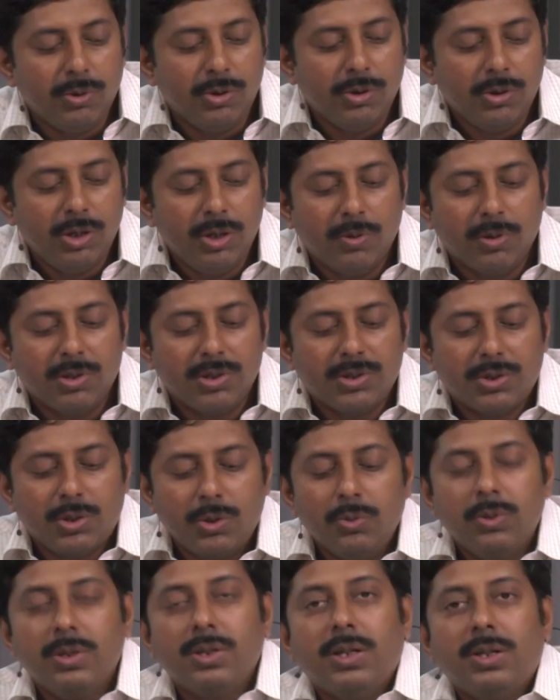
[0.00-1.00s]
you only what is
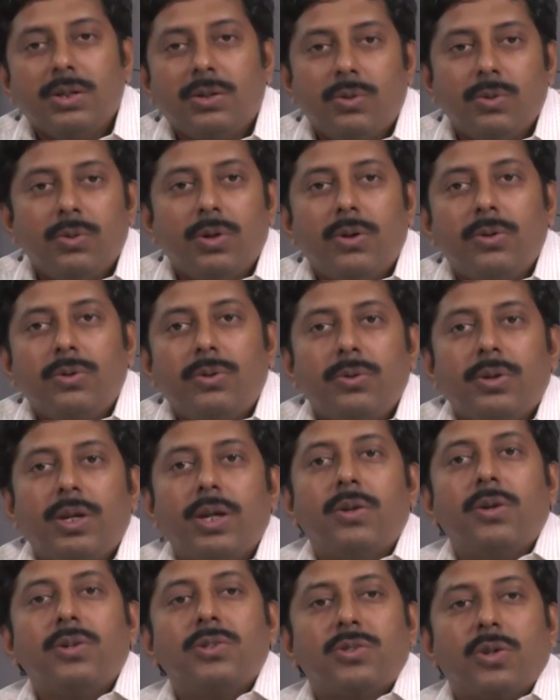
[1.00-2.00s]
Q in and Q out, you
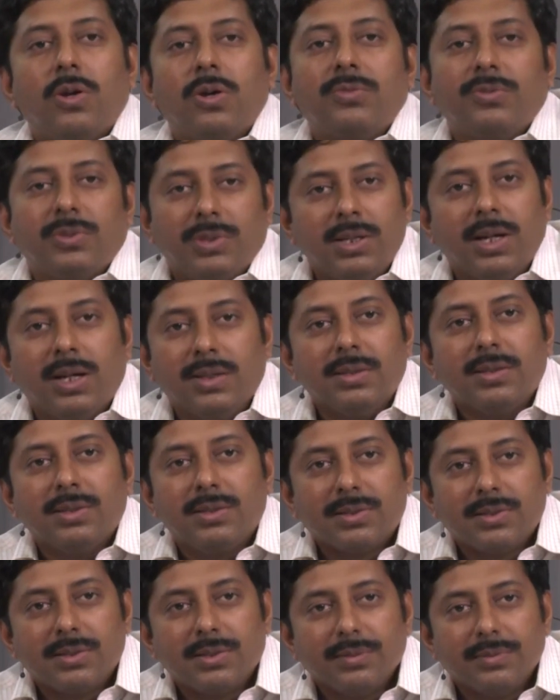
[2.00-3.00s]
cannot solve for the
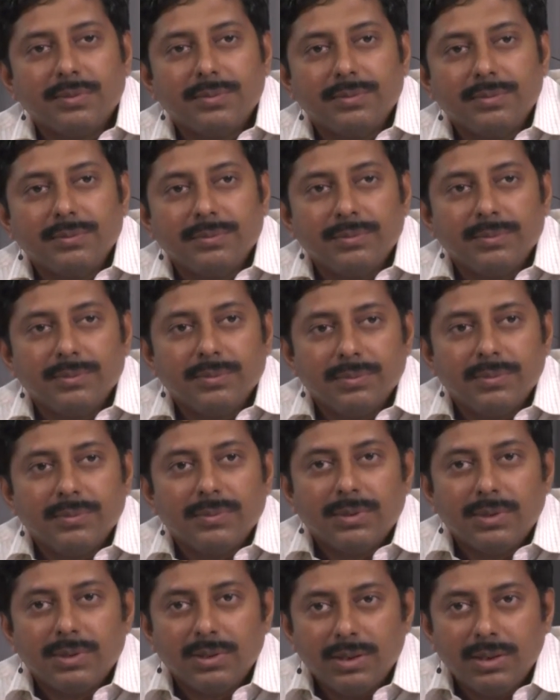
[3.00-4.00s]
others.
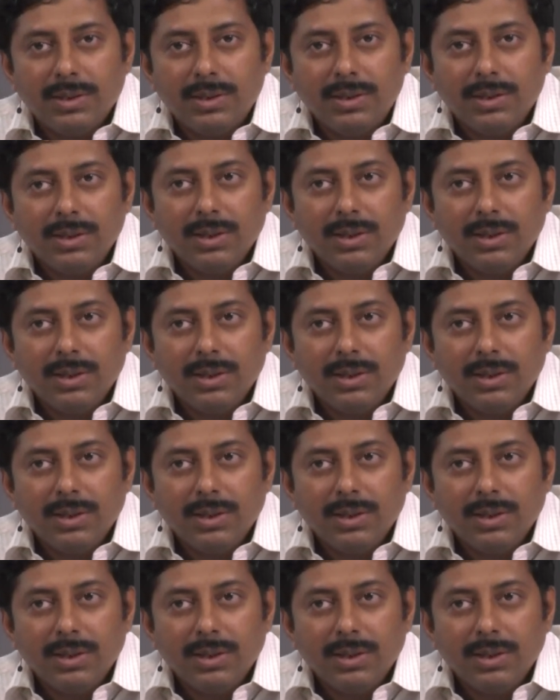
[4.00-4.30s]
Right?